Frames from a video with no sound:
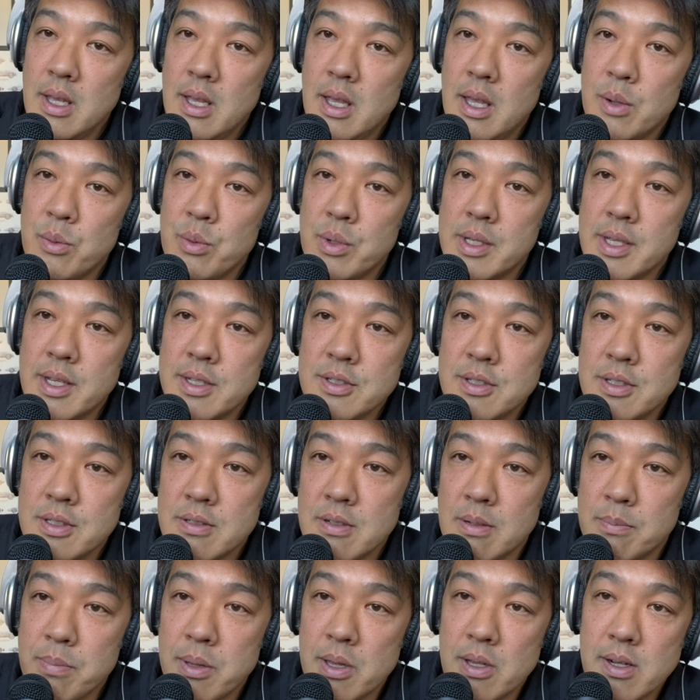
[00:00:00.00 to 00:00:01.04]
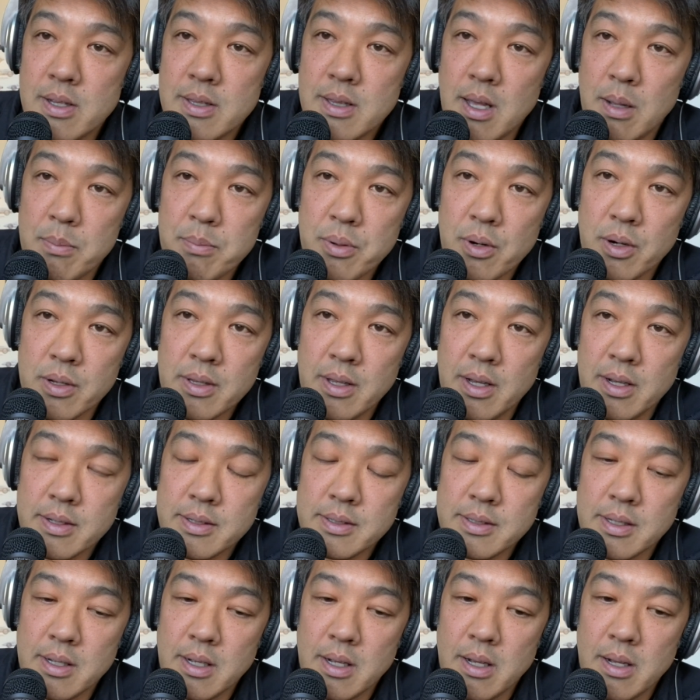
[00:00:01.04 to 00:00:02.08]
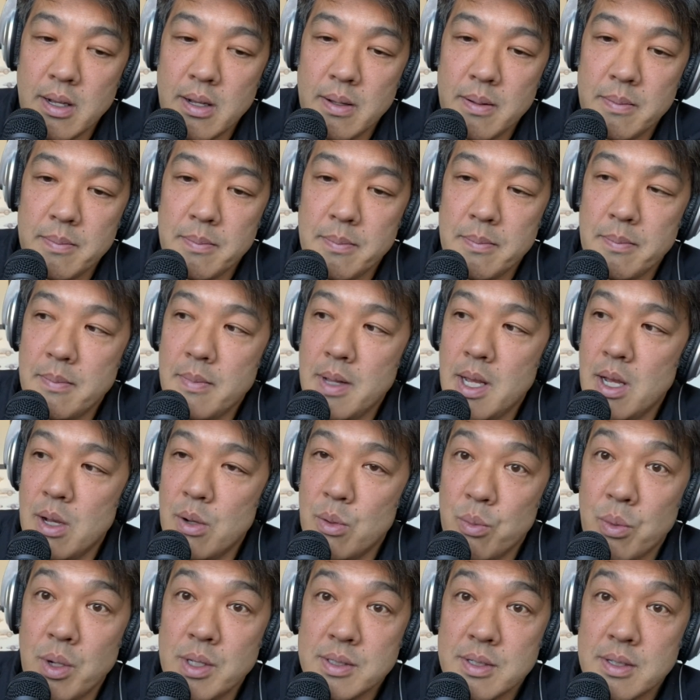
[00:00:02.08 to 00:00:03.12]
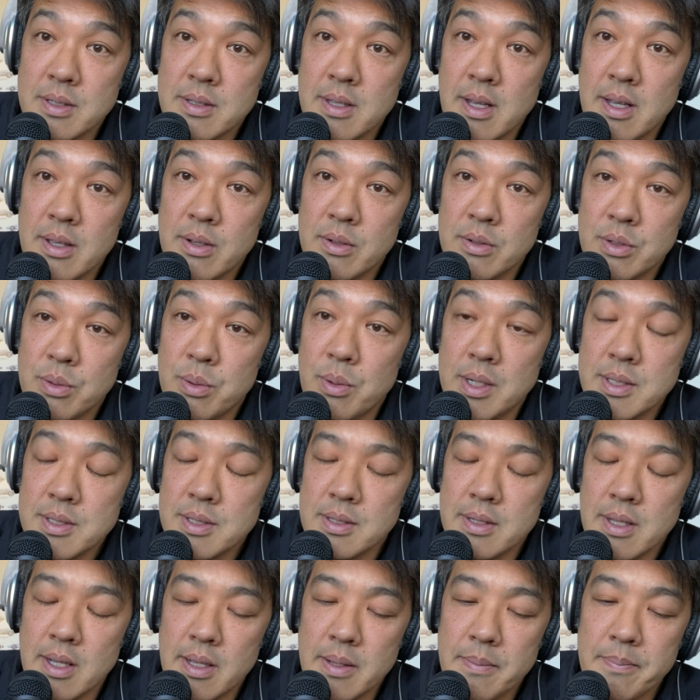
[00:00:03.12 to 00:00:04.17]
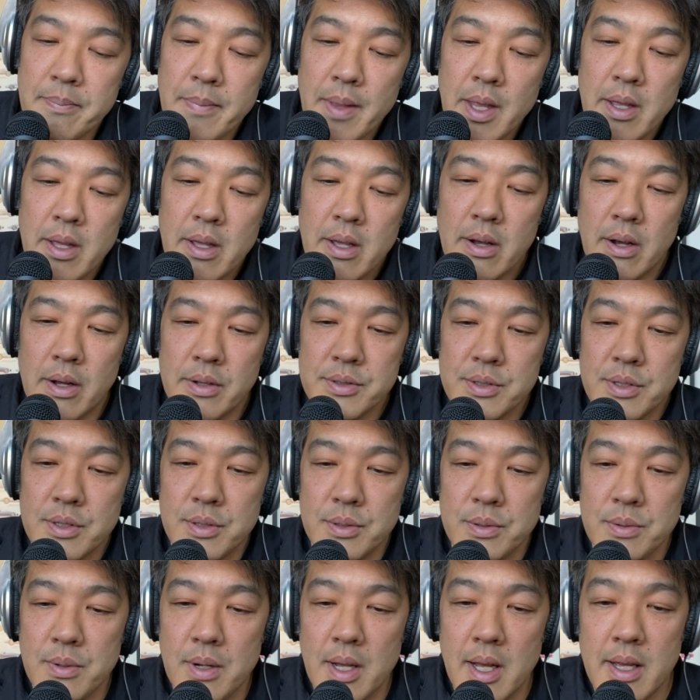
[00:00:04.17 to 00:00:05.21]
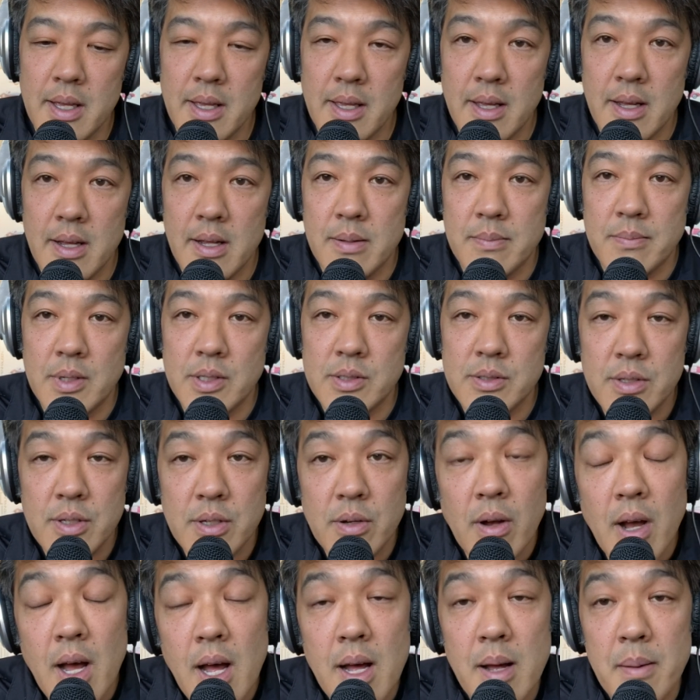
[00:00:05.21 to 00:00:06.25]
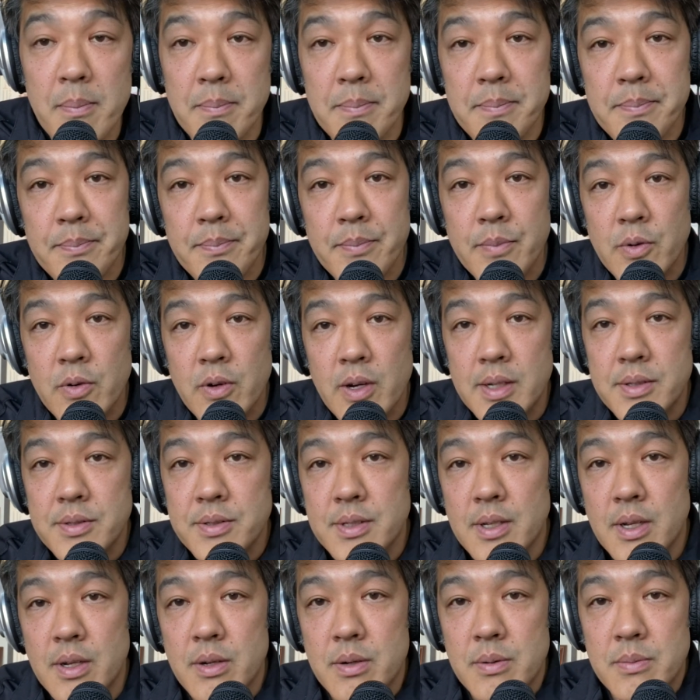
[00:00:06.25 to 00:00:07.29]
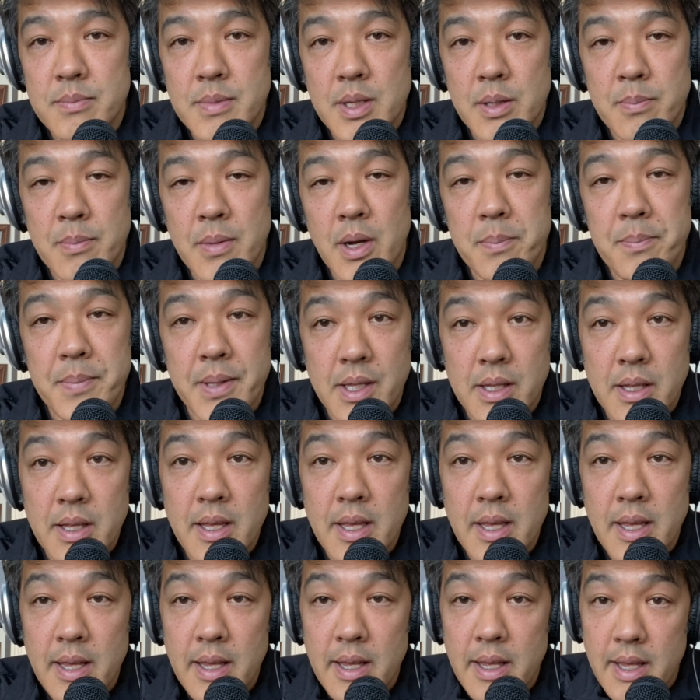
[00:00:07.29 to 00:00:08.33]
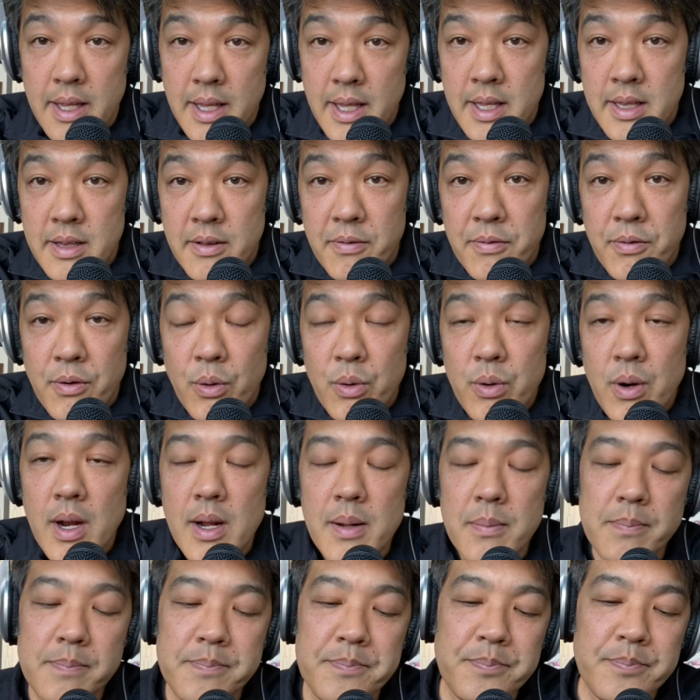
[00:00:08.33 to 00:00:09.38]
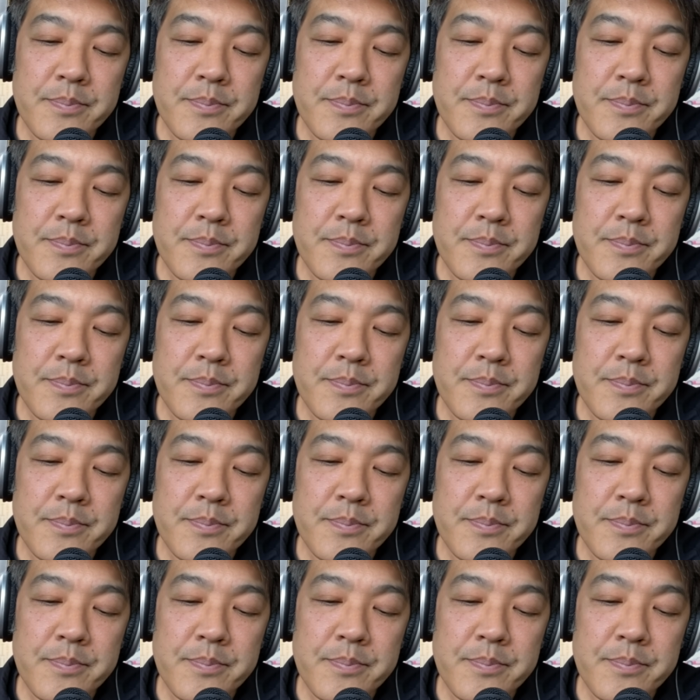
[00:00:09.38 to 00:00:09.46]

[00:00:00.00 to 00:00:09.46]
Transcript: and we get you to apply that product um, uh, once a day or twice a day onto, a, um, onto your arm, right? So it might be in the forearm,